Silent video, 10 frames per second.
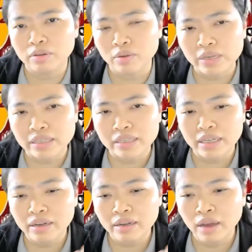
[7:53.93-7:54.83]
We
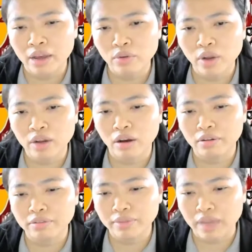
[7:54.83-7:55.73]
see hundreds
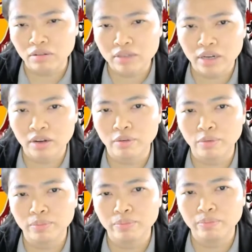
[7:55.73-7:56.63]
of thousands
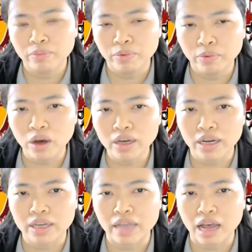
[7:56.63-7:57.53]
of
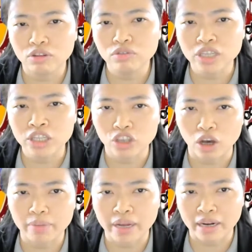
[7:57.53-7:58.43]
workers are losing
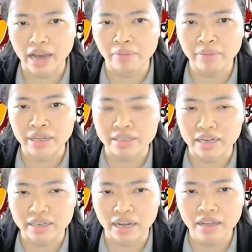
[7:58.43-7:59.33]
jobs in garment
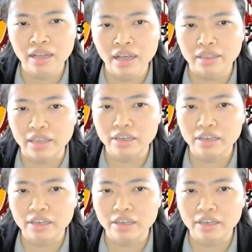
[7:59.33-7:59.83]
sector. That